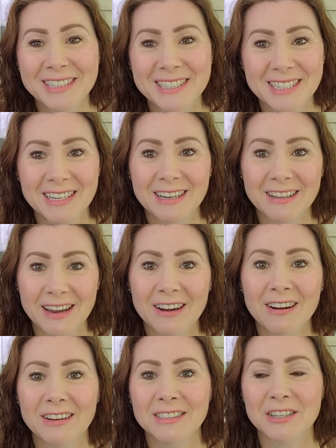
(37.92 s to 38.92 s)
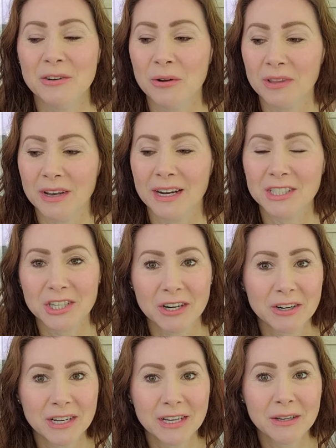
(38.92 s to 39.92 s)
listed in there and to know that I
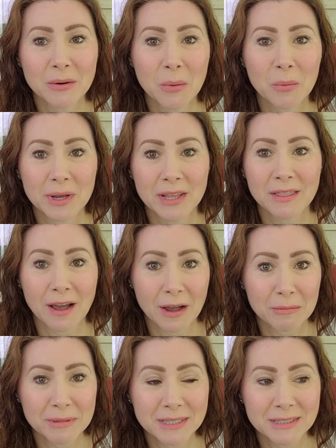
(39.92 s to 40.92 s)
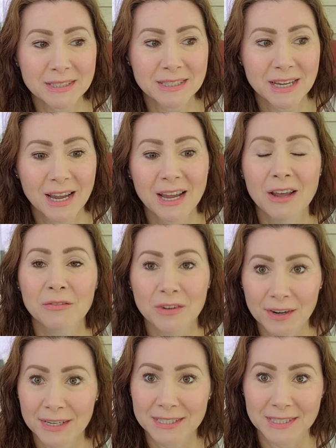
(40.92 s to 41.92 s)
shared it with the Hobbits.
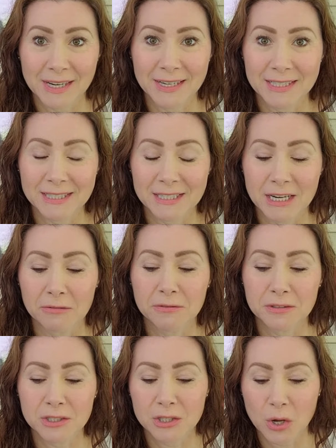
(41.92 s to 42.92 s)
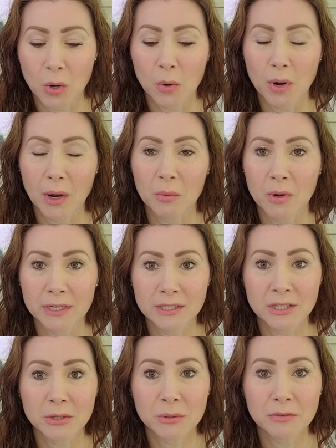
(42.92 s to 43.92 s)
Very exciting stuff. So I wanted
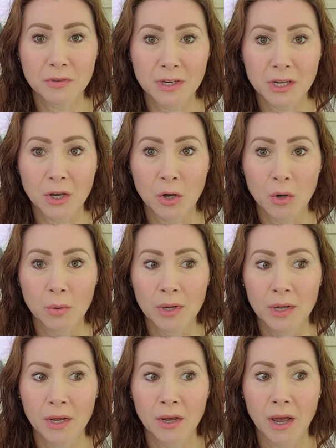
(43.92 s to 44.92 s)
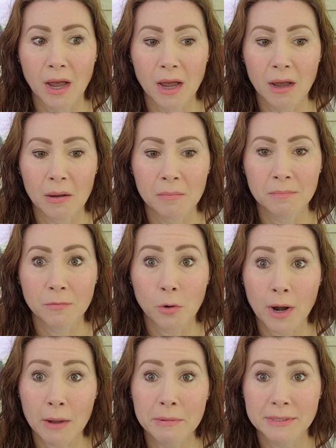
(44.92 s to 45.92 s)
to do a video um,
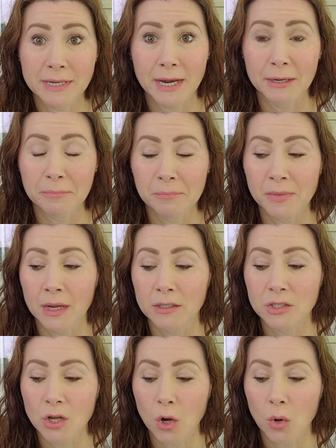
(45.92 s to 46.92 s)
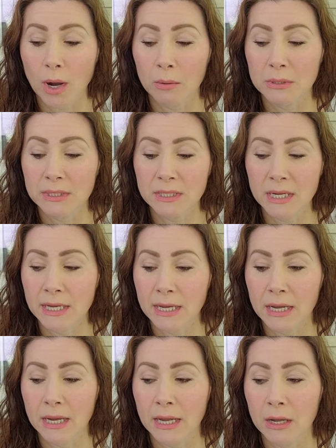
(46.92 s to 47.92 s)
for Hobbit Day. So I was
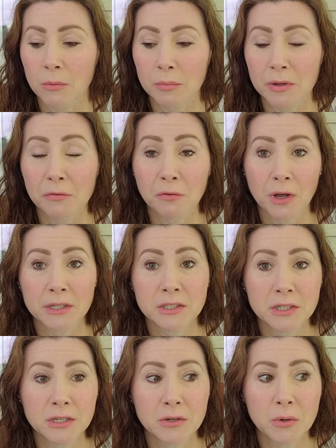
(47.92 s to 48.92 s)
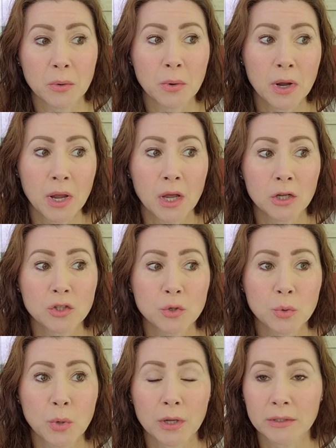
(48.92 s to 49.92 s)
thinking it would be fun to
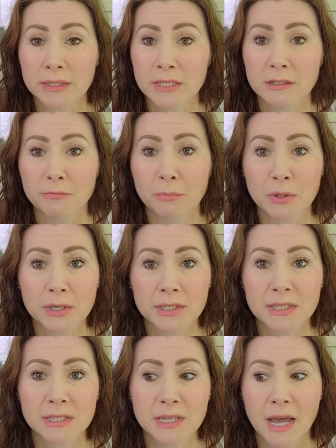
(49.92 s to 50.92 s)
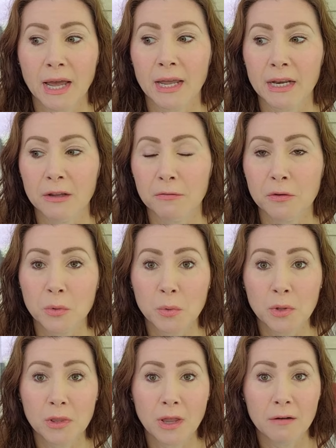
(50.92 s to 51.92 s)
do a list of books that if
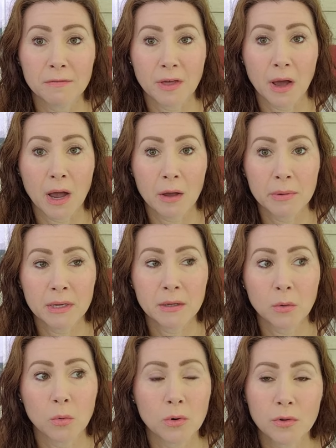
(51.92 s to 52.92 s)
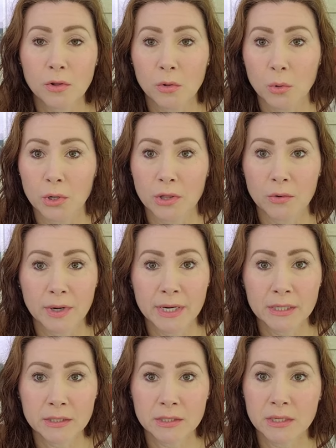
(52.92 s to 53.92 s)
you love The Hobbit or The Lord of the
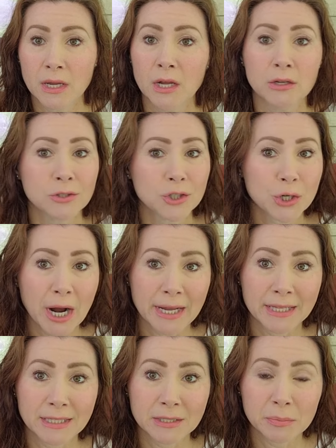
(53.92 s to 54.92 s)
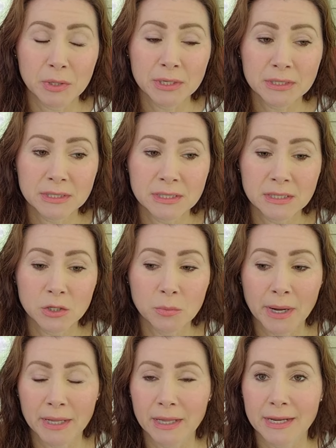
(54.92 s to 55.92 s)
Rings, try these books. You
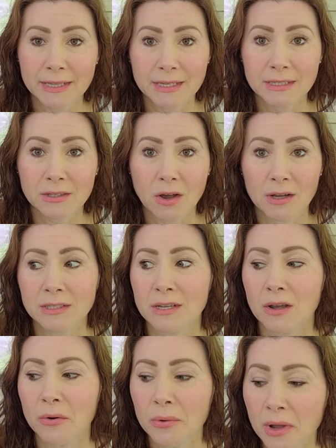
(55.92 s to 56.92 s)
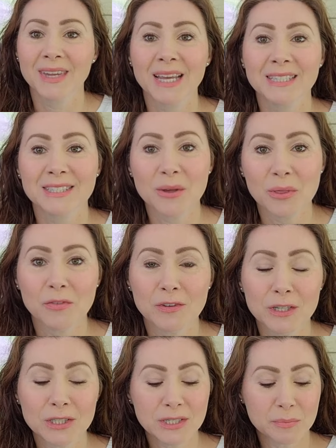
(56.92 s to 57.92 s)
might like these also. So the
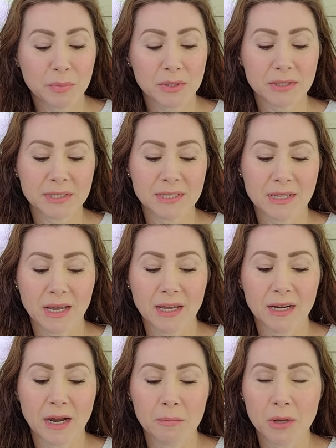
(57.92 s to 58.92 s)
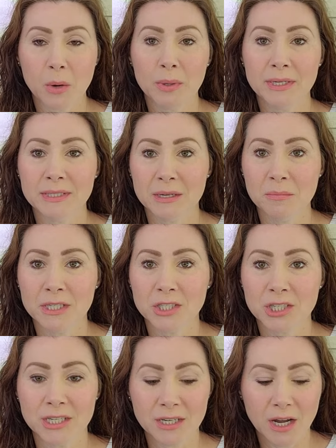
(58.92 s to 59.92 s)
first books that I'm going to
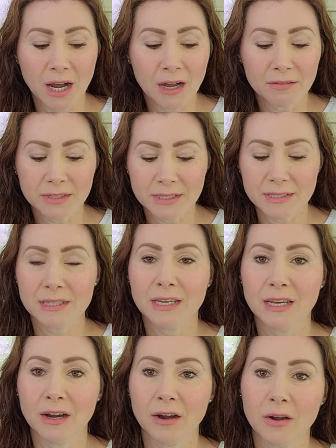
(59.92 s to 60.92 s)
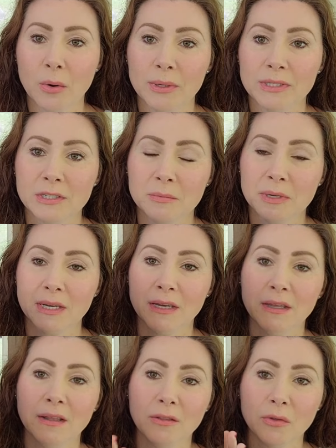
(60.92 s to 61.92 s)
mention obviously are going to
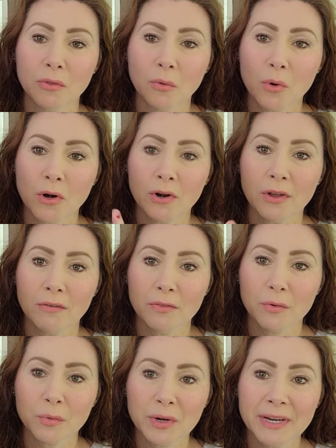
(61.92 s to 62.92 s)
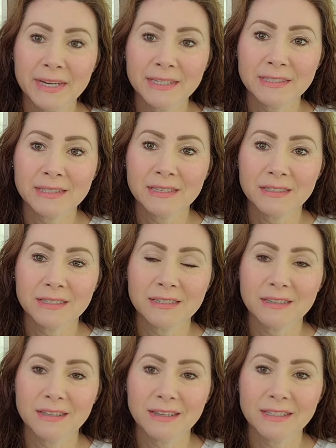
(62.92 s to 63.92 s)
be The Lord of the Rings.
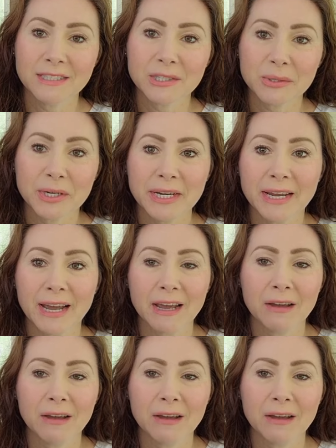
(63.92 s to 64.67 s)
That's these three. I